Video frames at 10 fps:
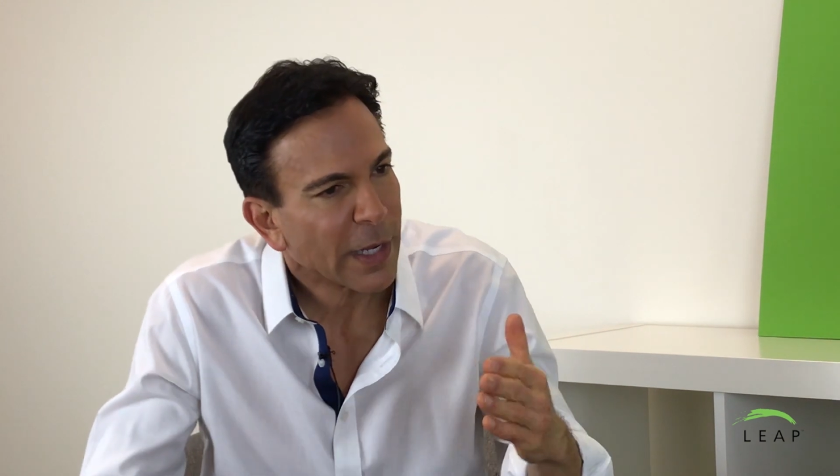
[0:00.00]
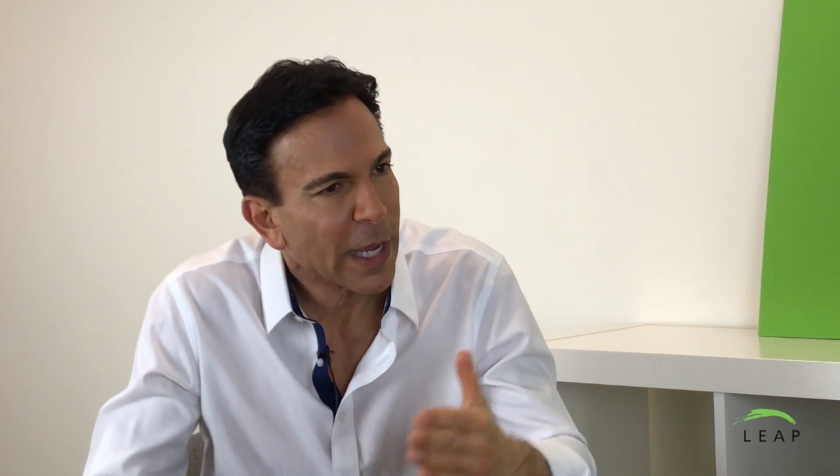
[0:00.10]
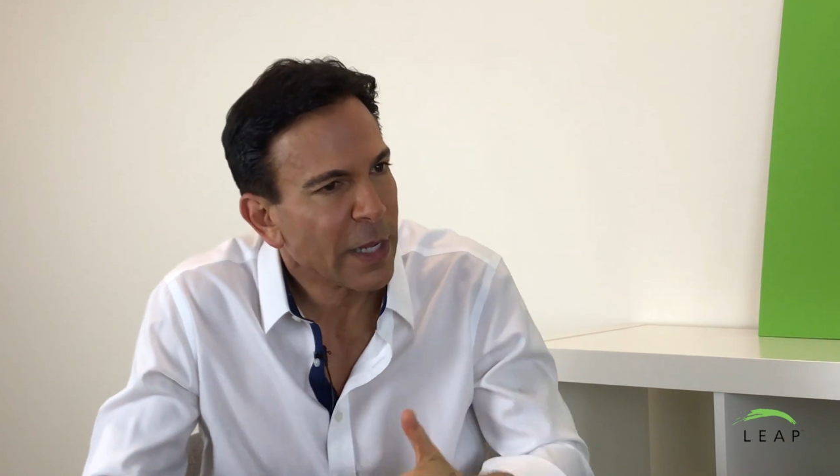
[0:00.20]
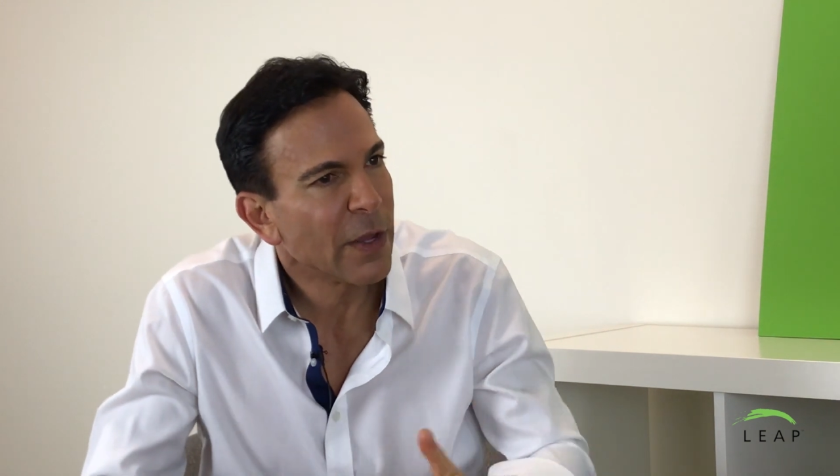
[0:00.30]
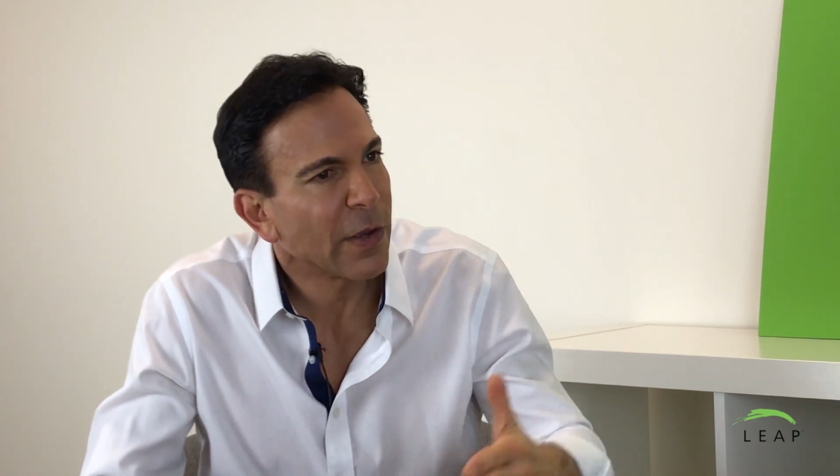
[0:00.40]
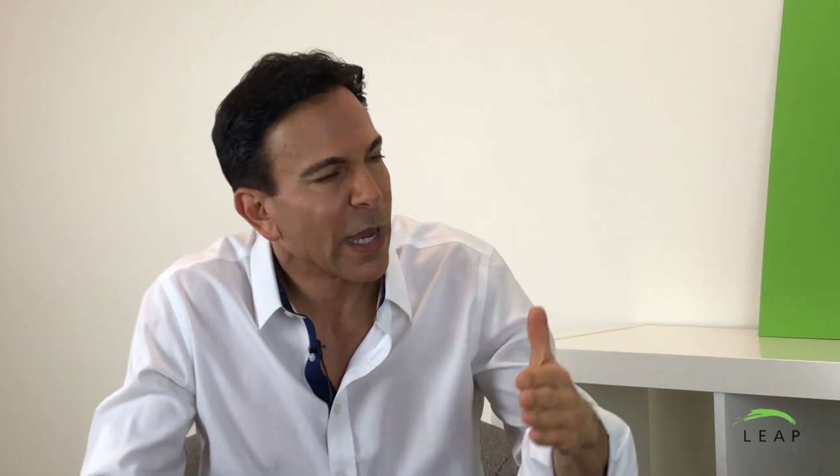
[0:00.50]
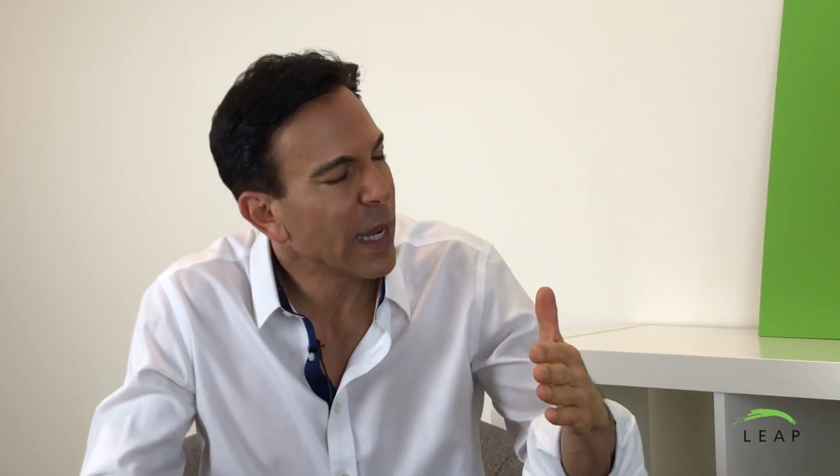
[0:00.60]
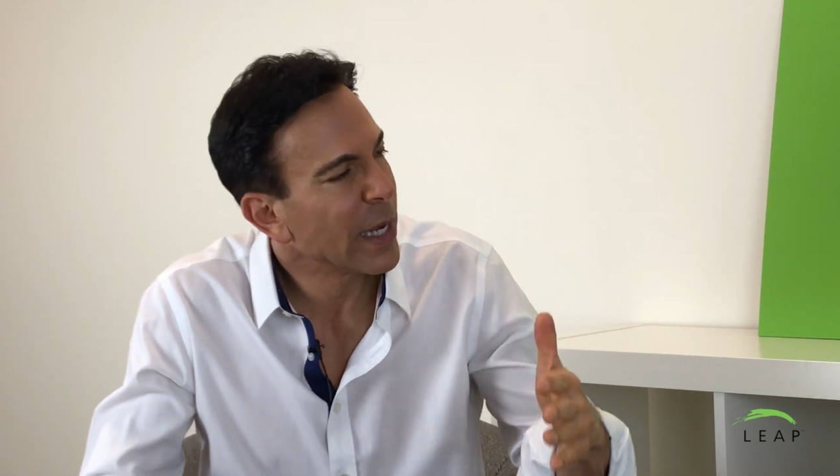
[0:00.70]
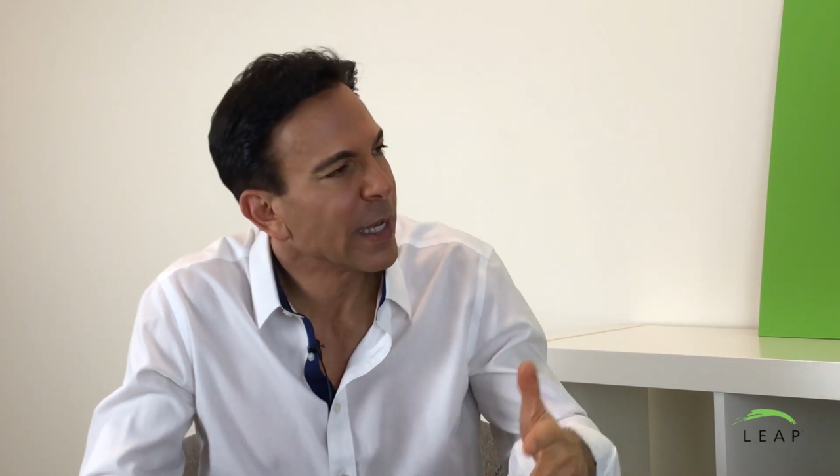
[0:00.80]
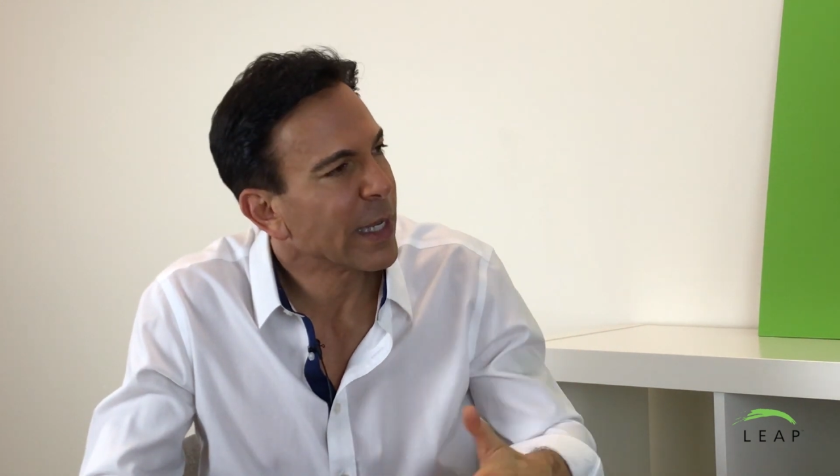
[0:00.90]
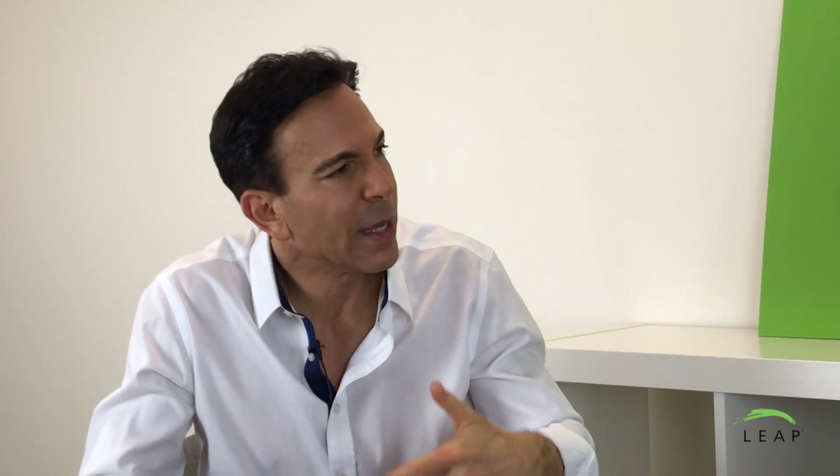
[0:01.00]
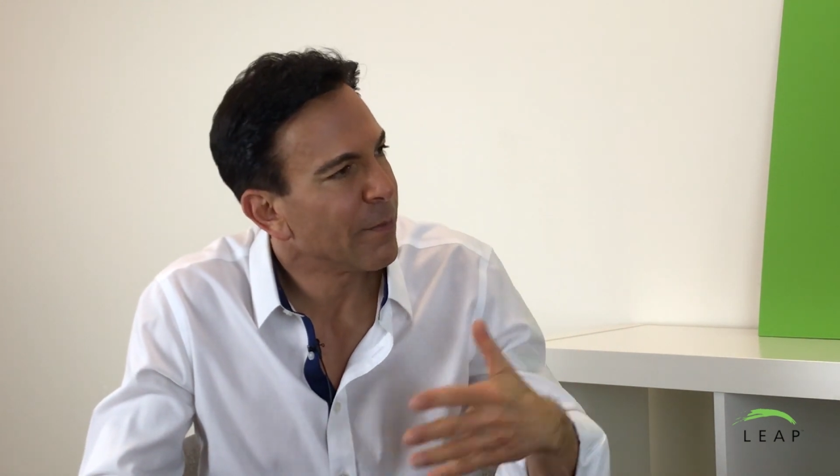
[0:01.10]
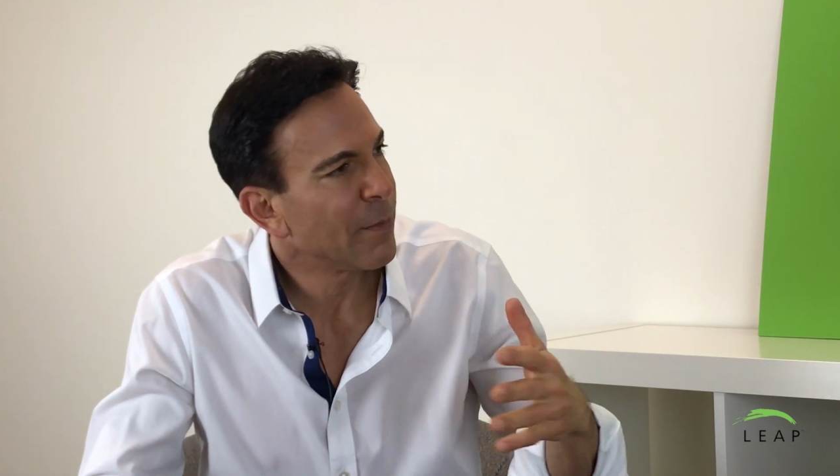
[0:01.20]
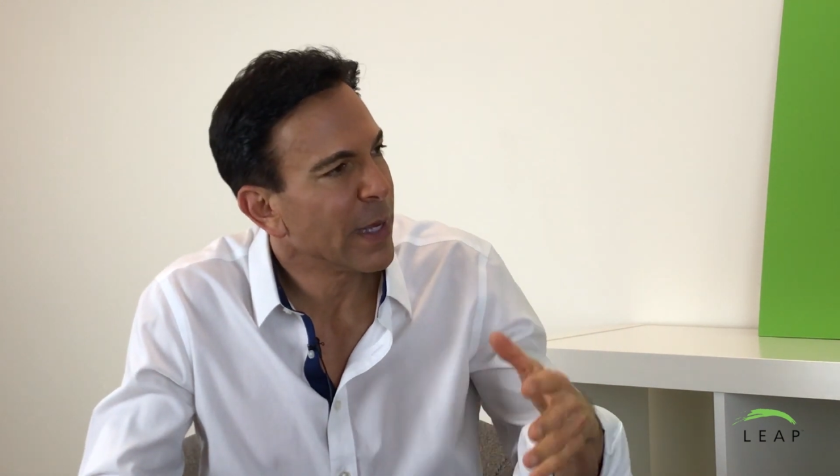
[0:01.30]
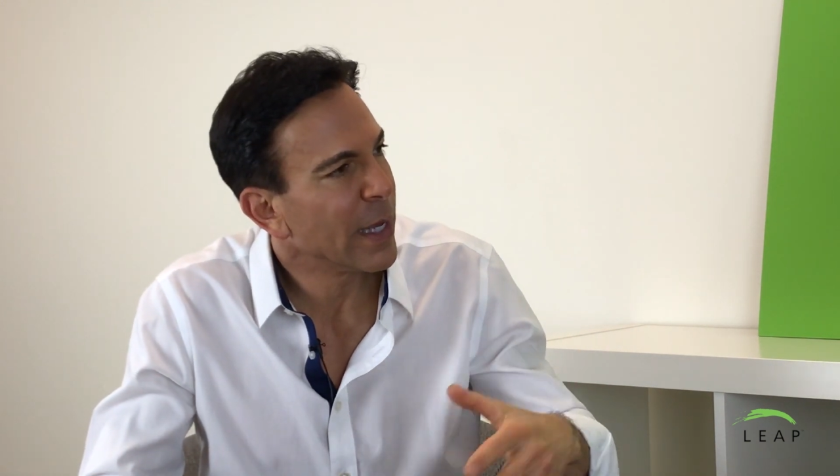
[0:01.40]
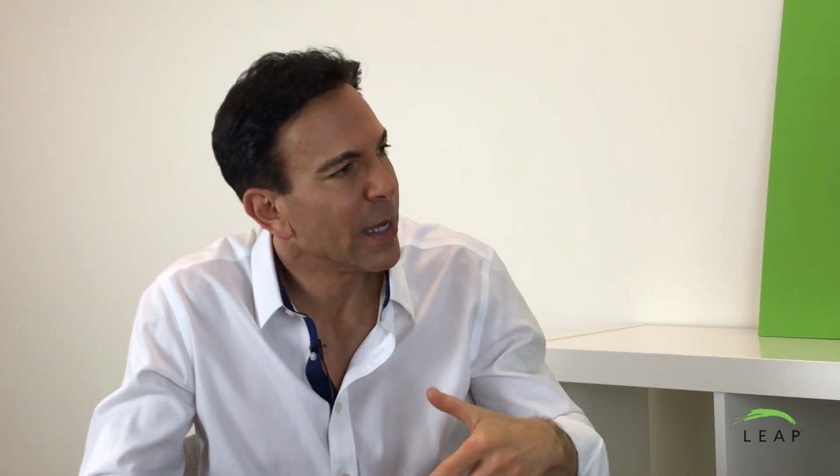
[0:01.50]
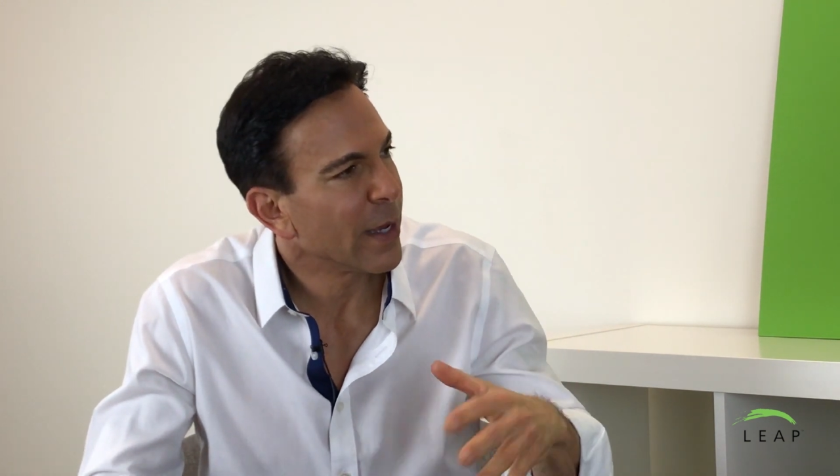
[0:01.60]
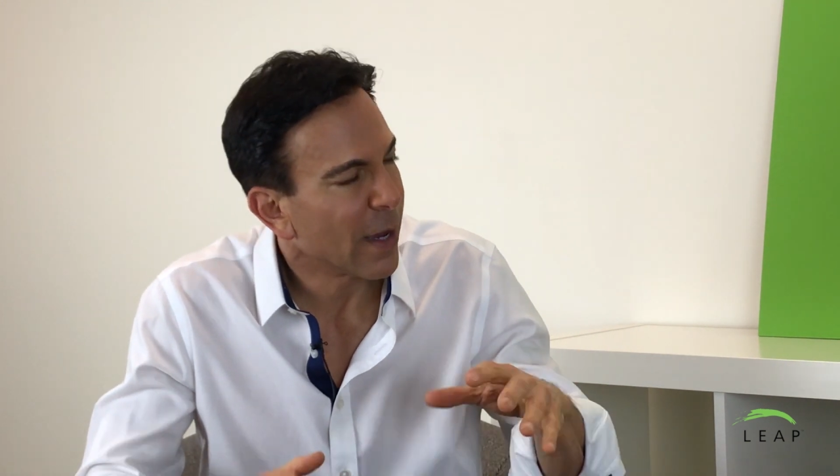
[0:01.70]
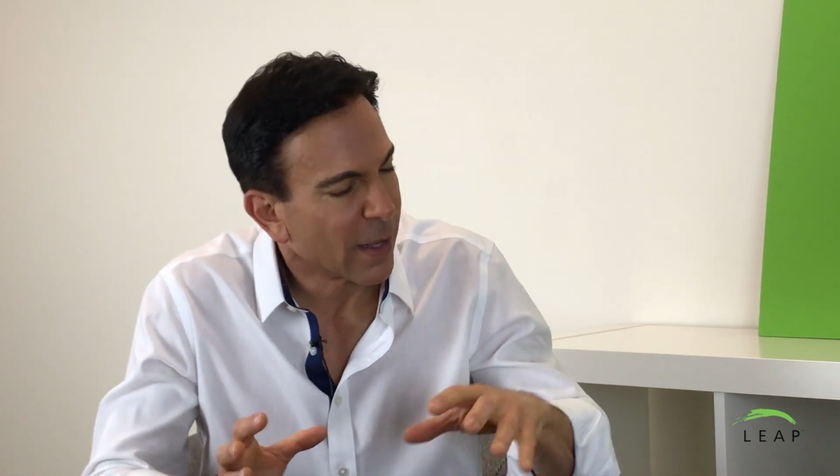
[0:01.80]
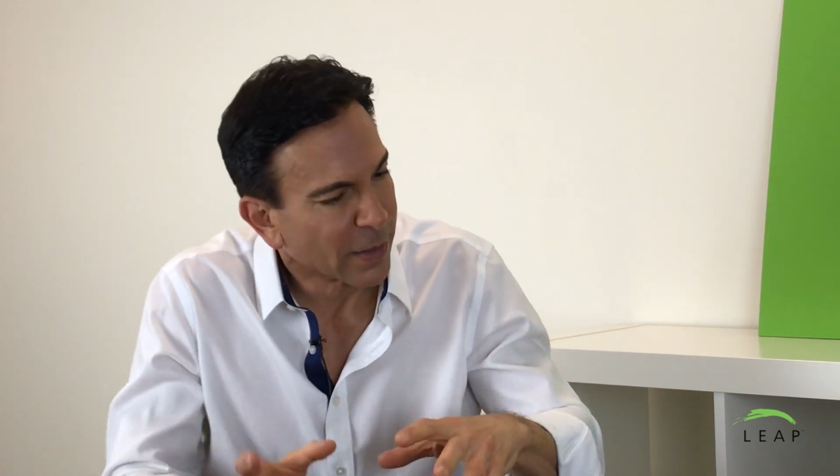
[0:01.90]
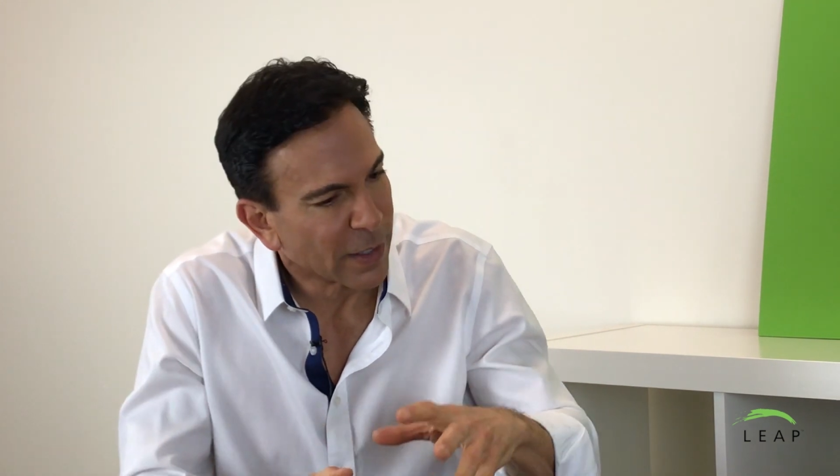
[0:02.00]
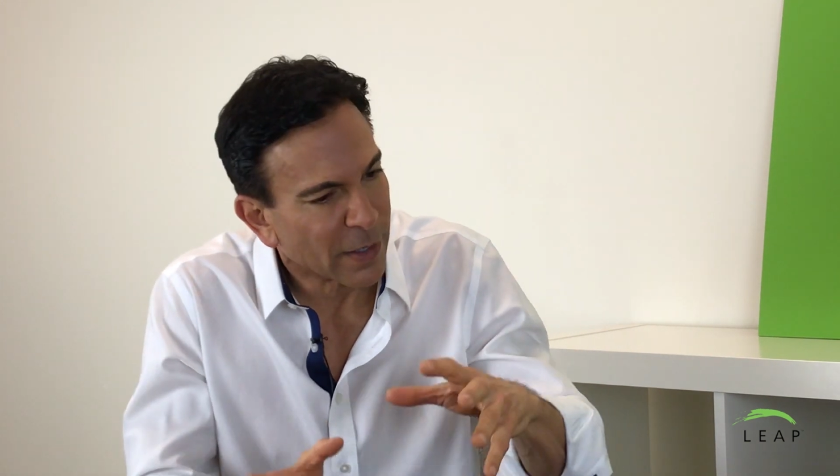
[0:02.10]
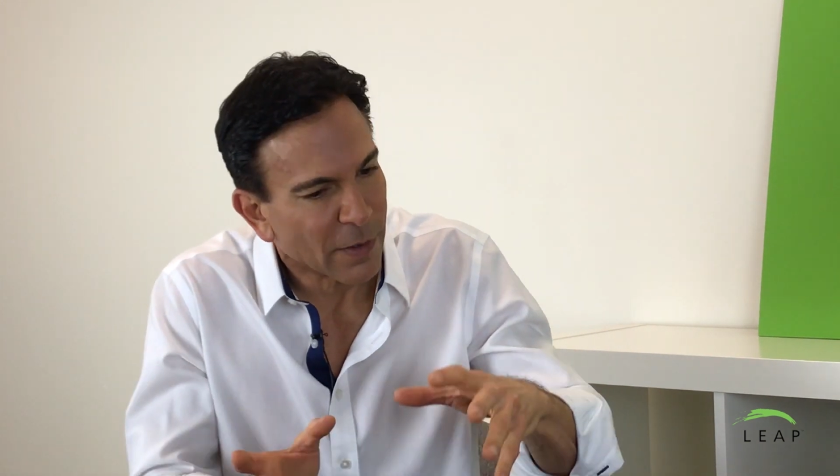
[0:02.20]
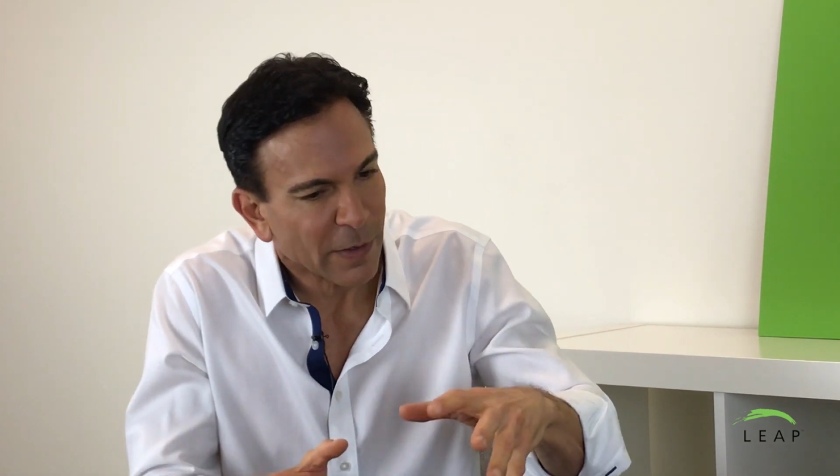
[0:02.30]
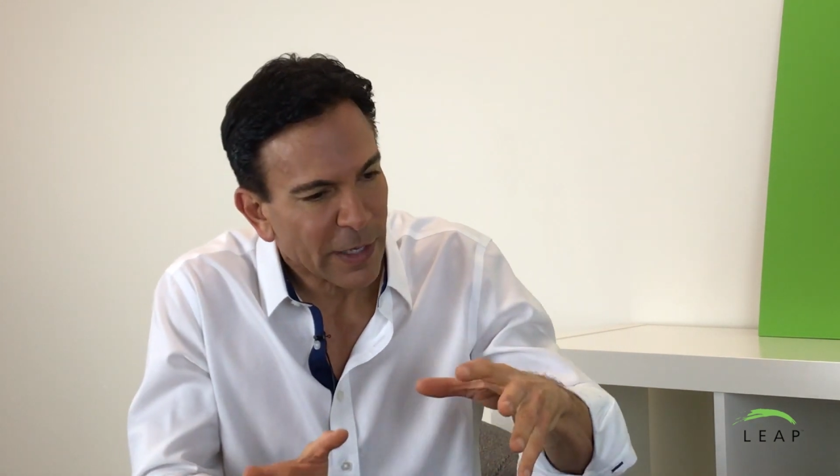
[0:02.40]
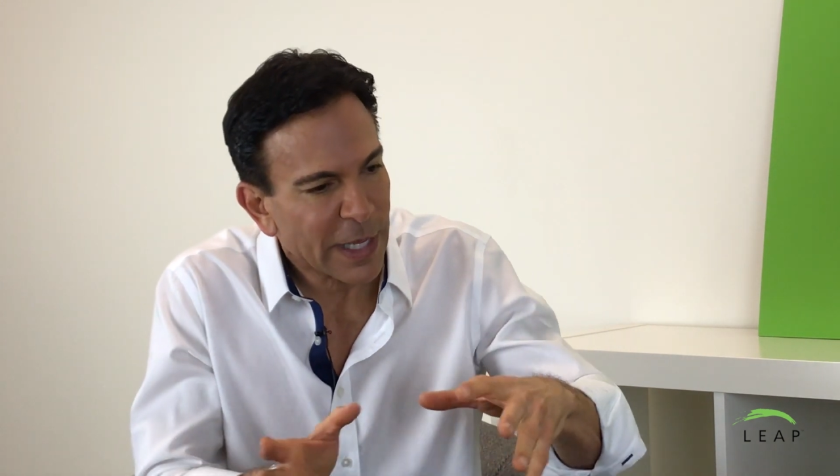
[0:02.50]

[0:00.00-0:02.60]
can you kind of give me a little